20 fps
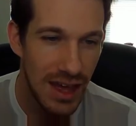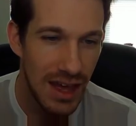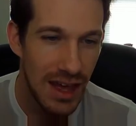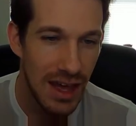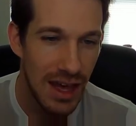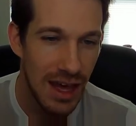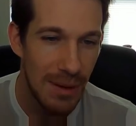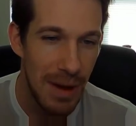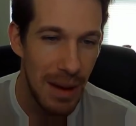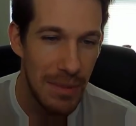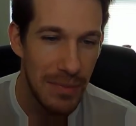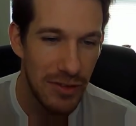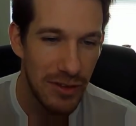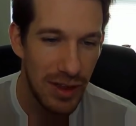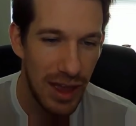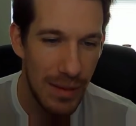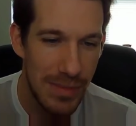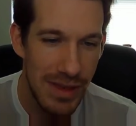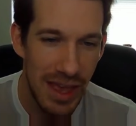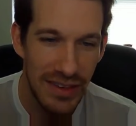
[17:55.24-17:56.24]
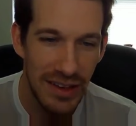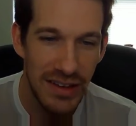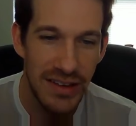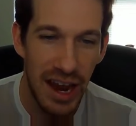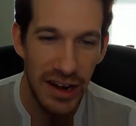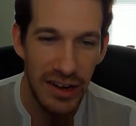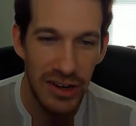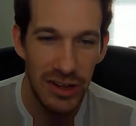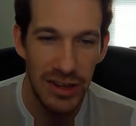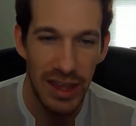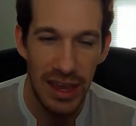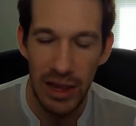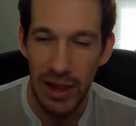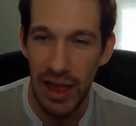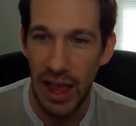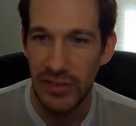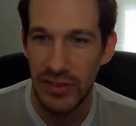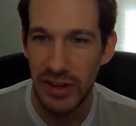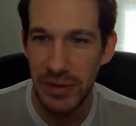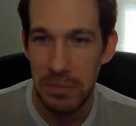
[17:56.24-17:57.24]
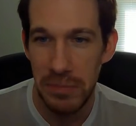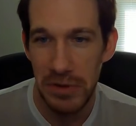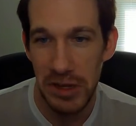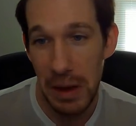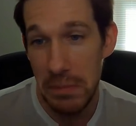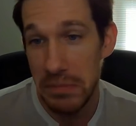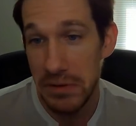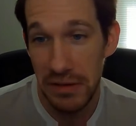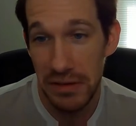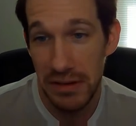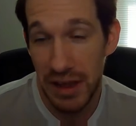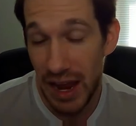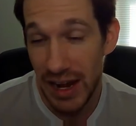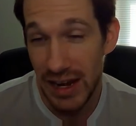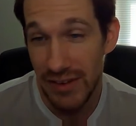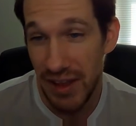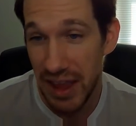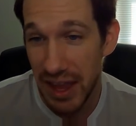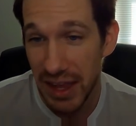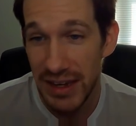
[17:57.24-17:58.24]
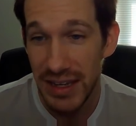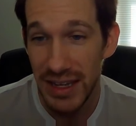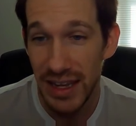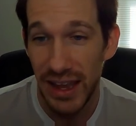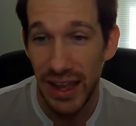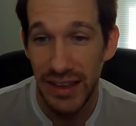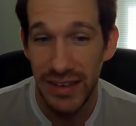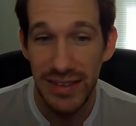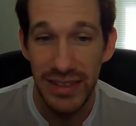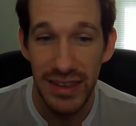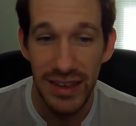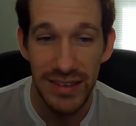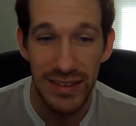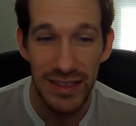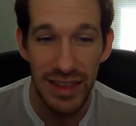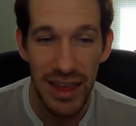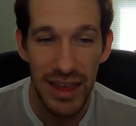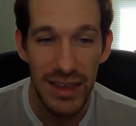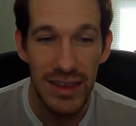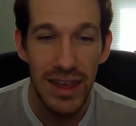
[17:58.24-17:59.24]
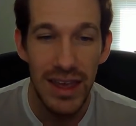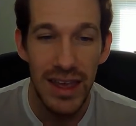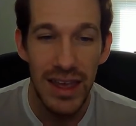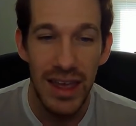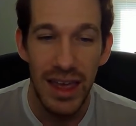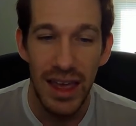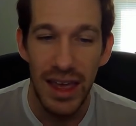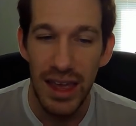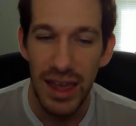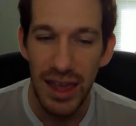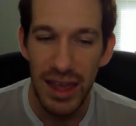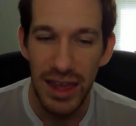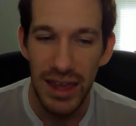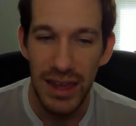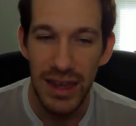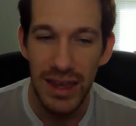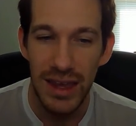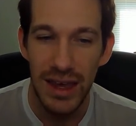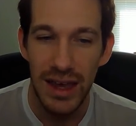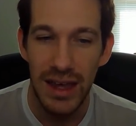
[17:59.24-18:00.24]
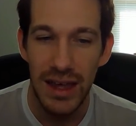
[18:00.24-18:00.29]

I'm guessing Tactical Gale actually comes in kind of handy against things like a